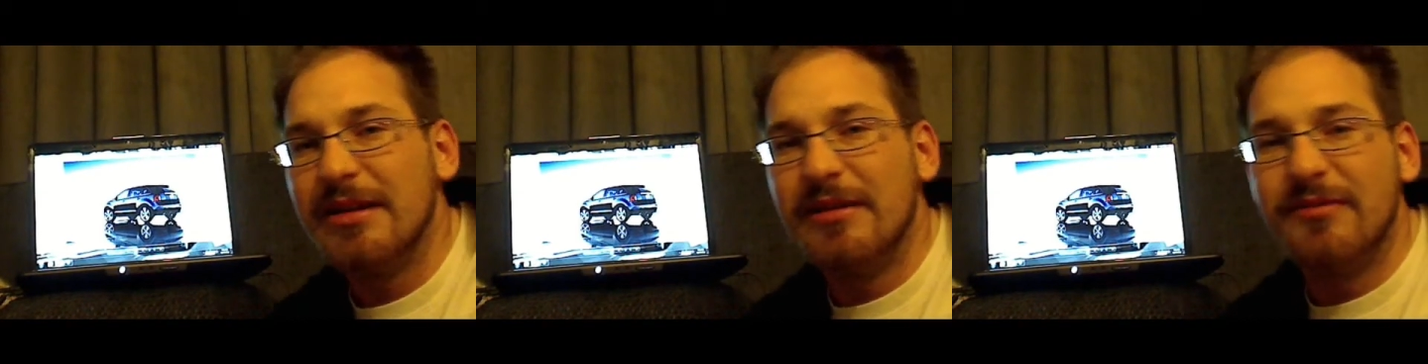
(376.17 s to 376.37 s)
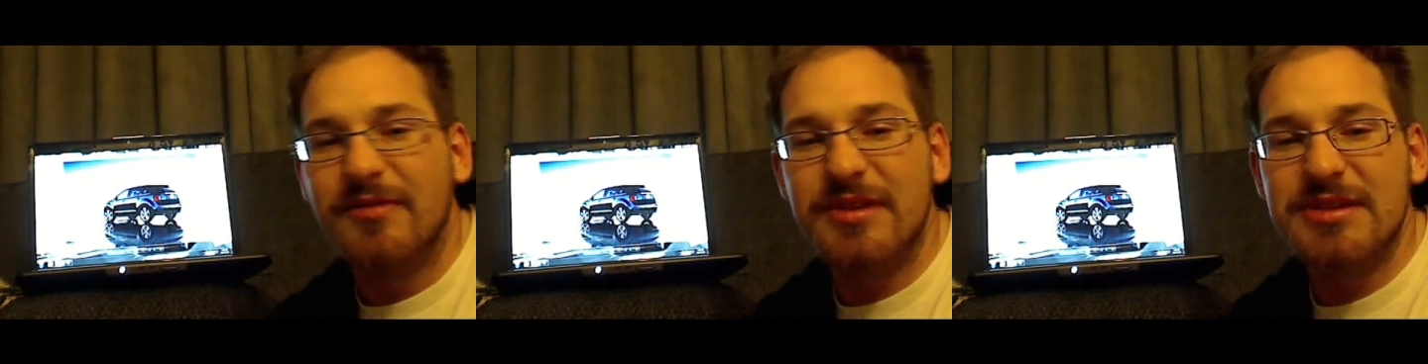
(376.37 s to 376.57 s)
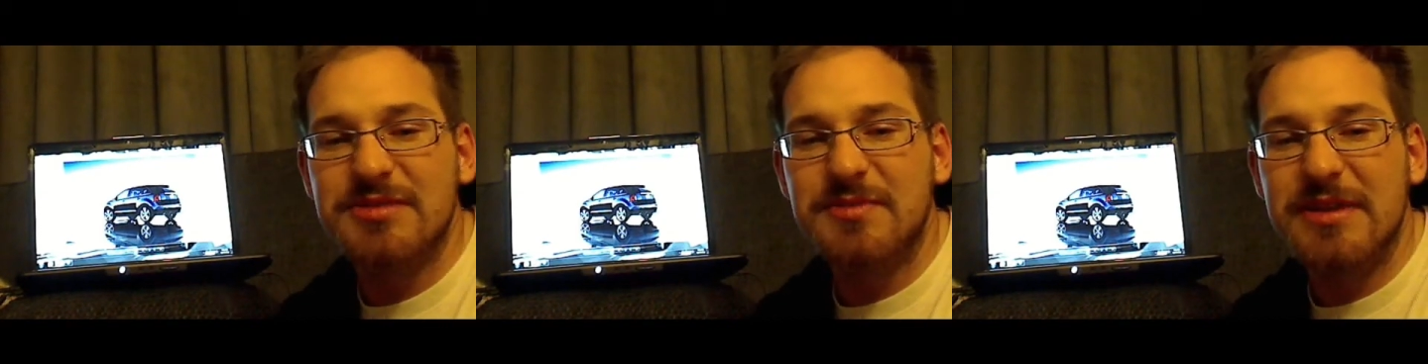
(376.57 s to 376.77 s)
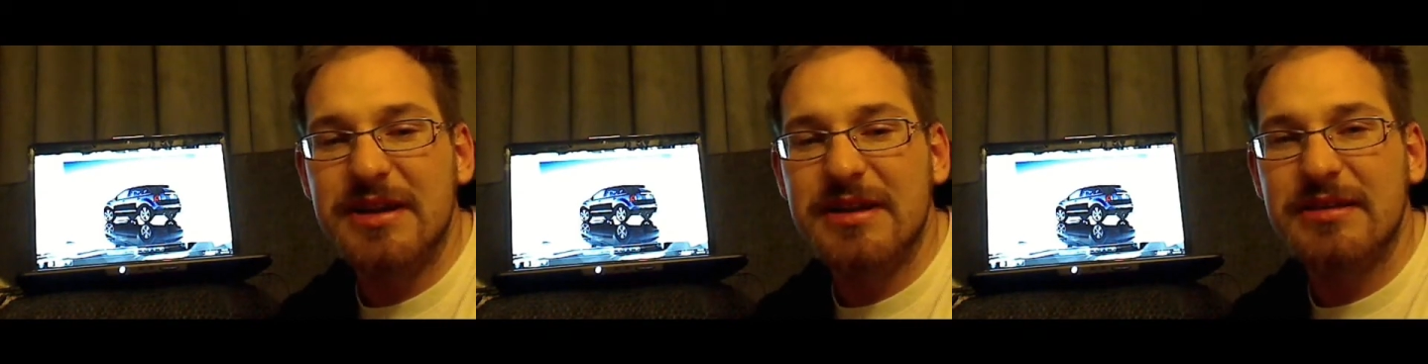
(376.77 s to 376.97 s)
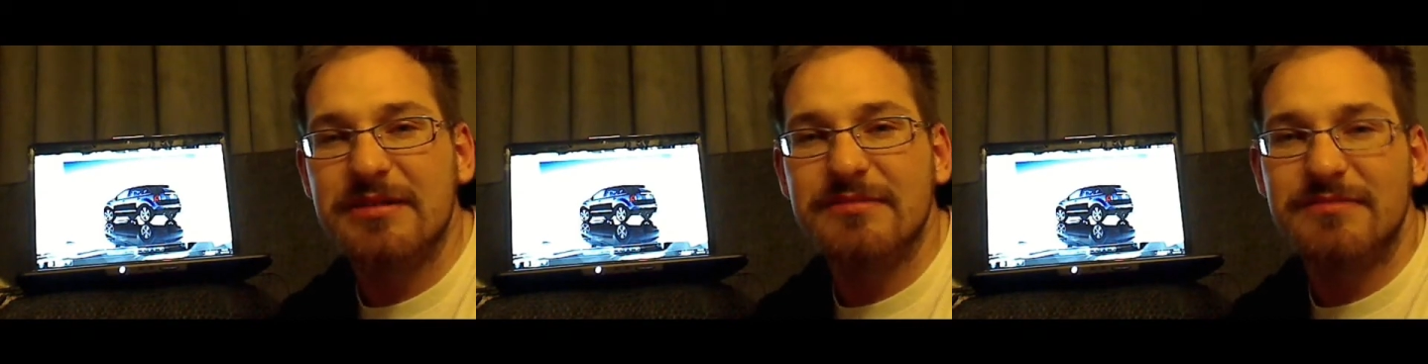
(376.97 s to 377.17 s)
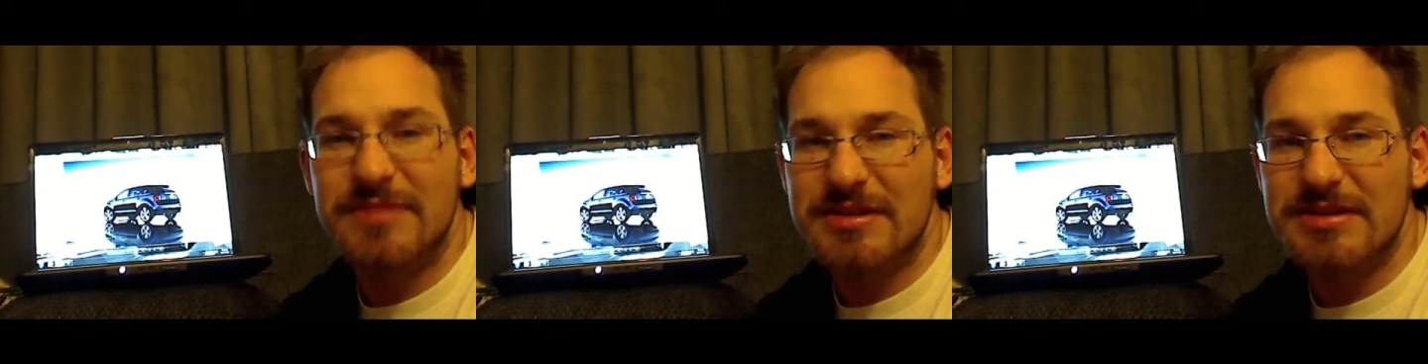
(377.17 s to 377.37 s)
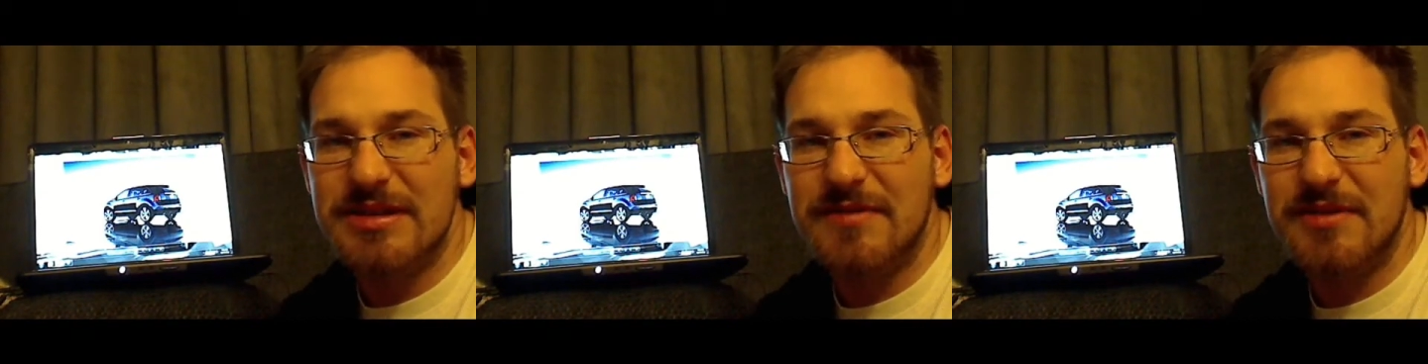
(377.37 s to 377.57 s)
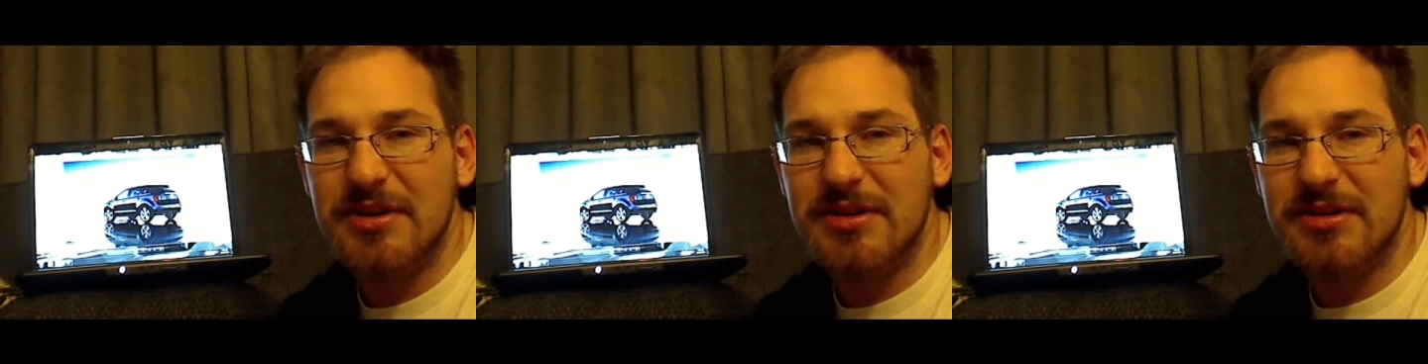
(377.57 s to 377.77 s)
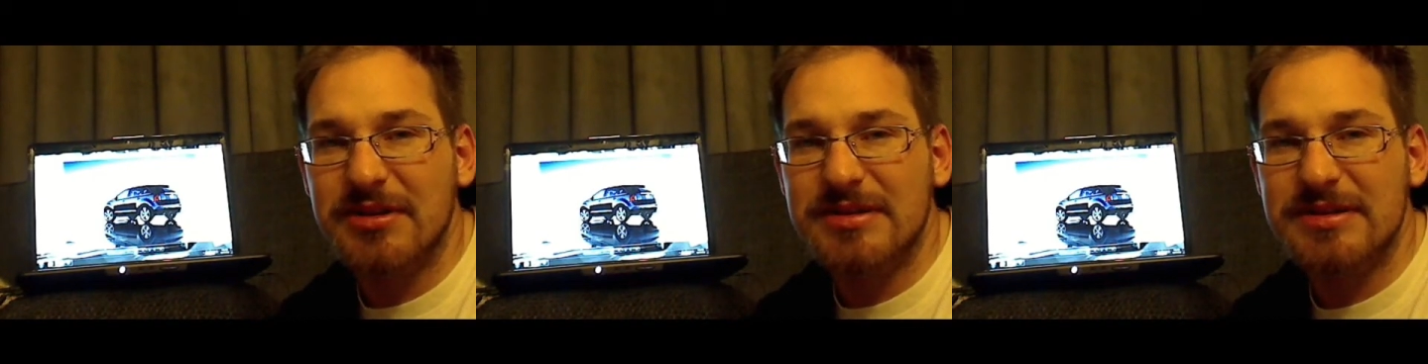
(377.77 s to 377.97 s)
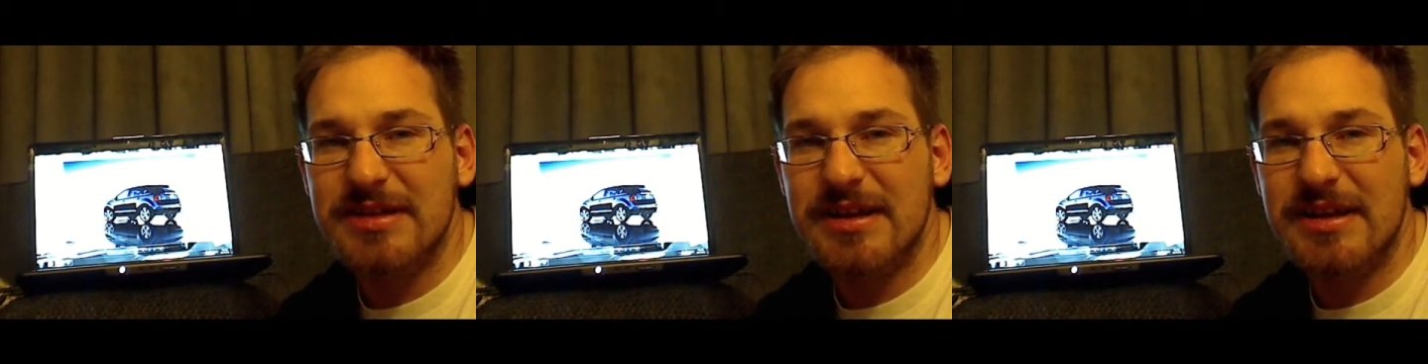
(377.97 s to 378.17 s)
For this week, this is Every Uncle
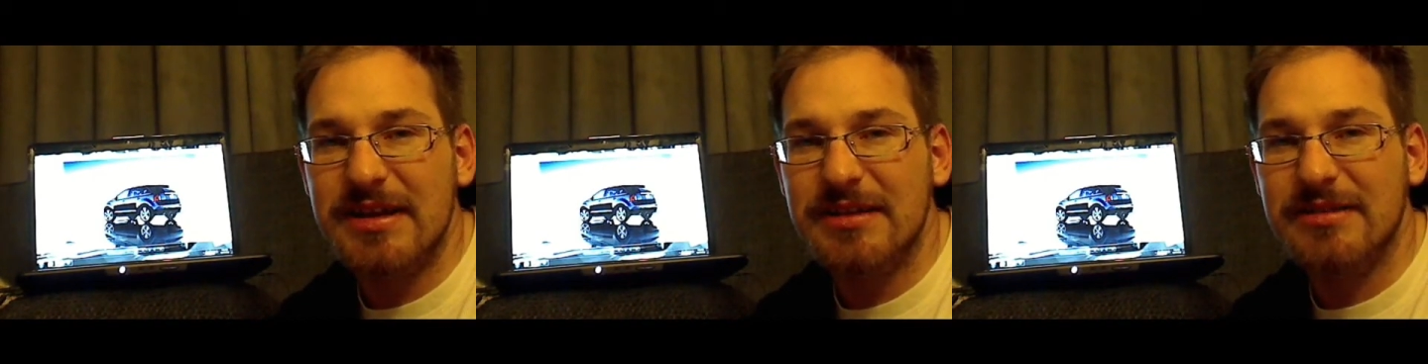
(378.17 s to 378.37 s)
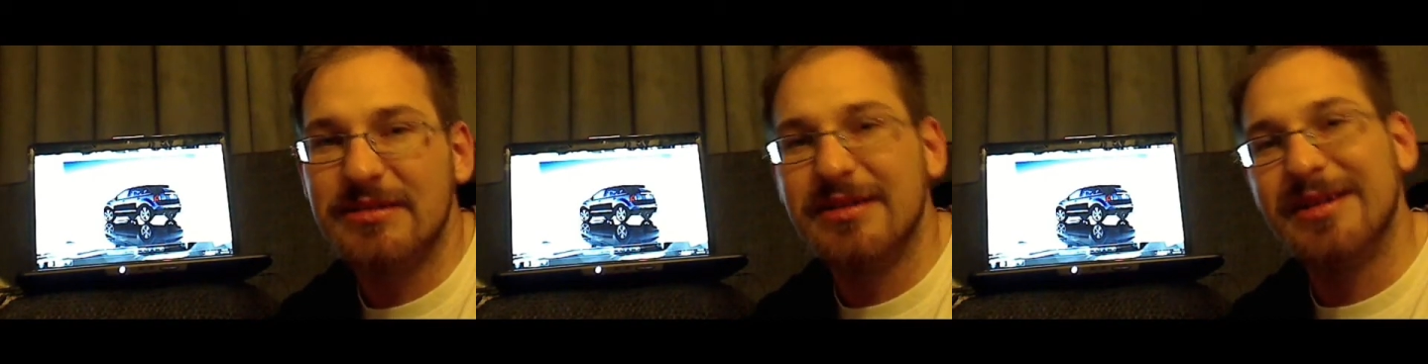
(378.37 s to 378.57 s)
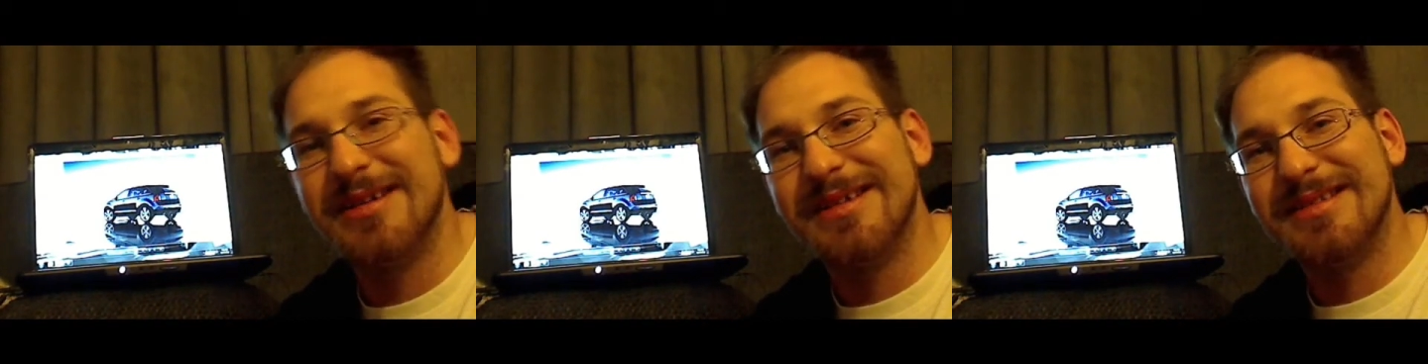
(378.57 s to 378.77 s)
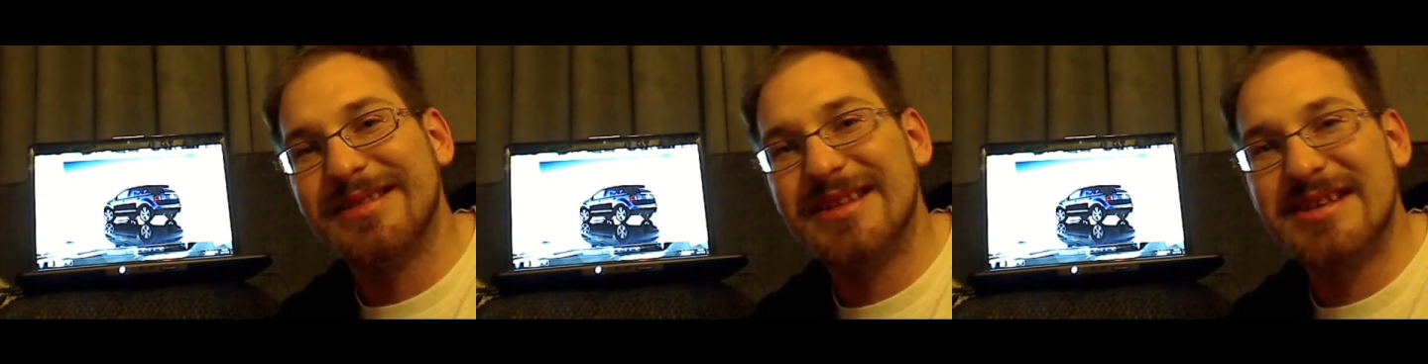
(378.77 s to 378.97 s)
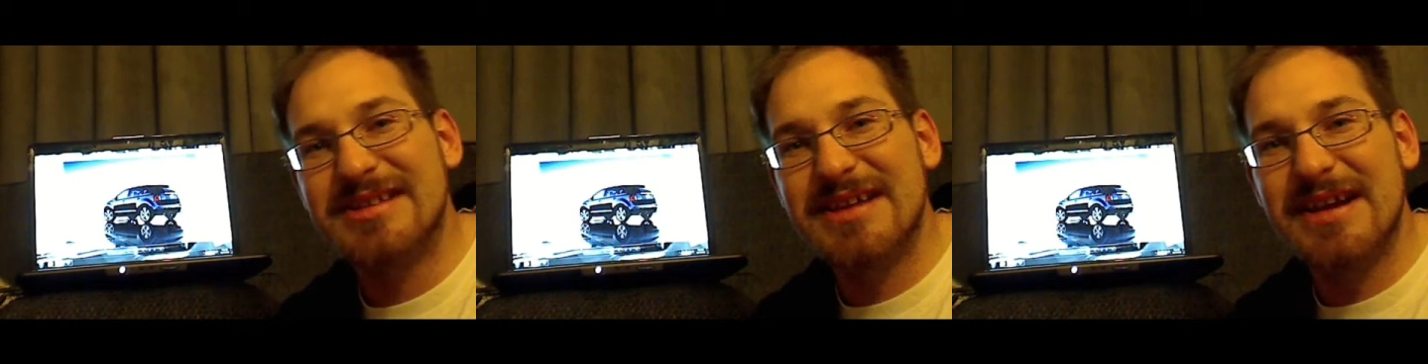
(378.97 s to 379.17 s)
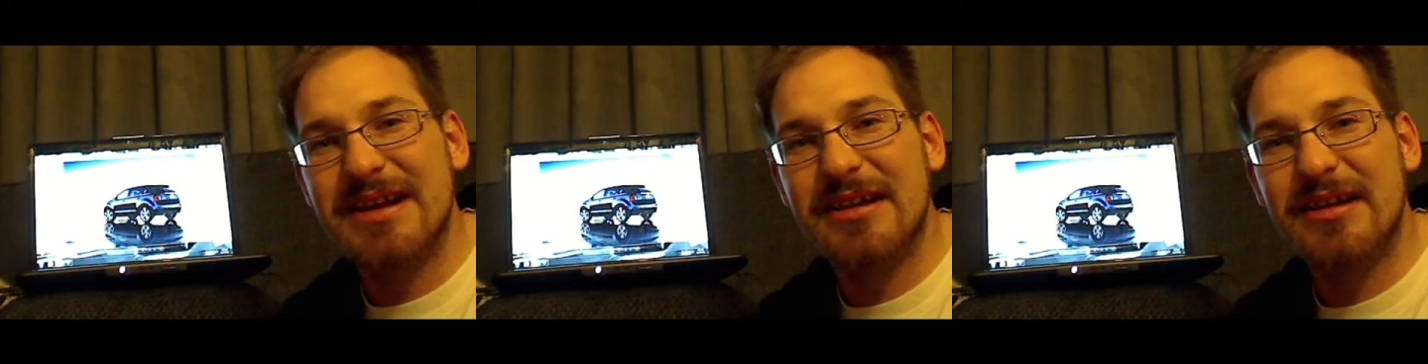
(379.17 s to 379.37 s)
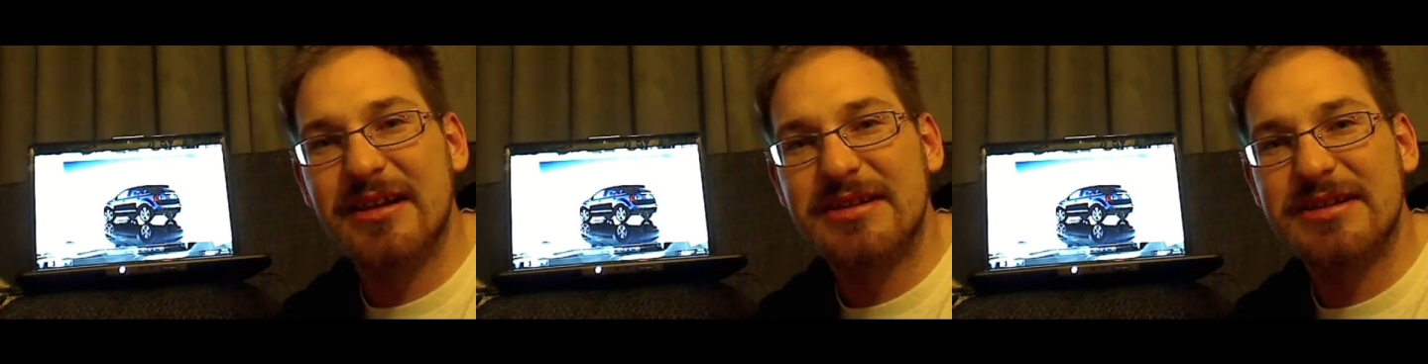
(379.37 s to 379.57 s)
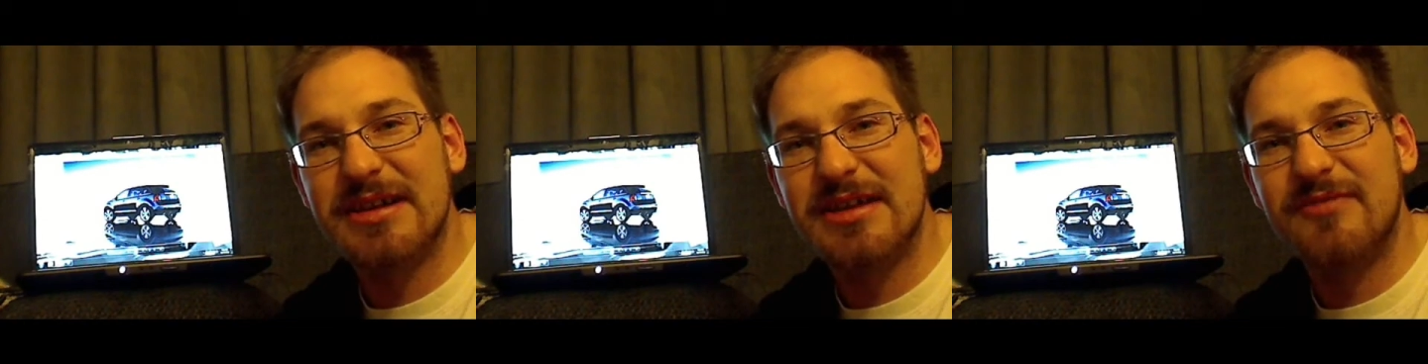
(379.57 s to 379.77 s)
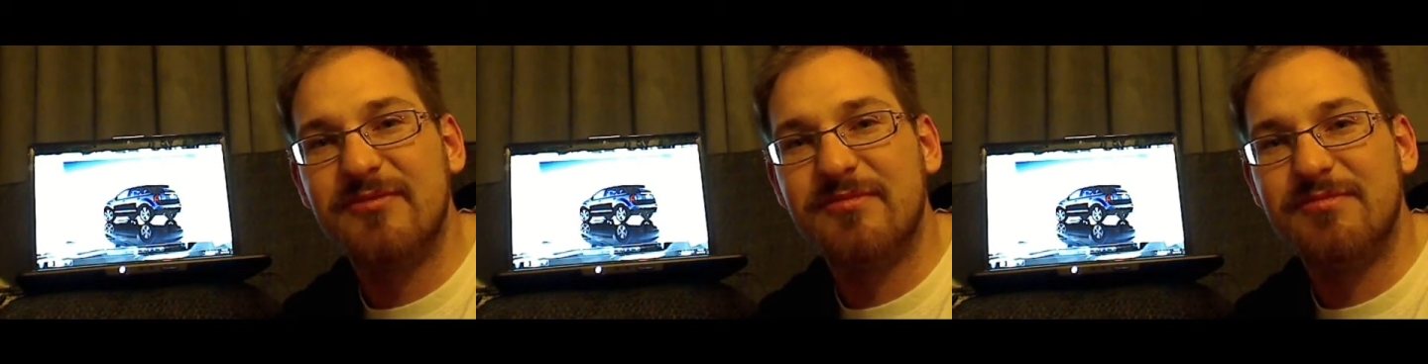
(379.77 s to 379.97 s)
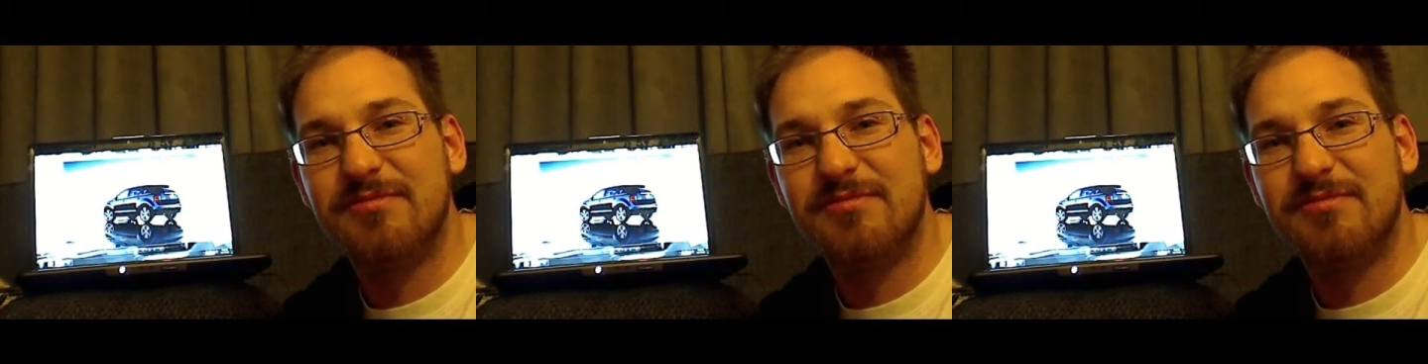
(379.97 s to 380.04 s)
is saying this 8 out of 10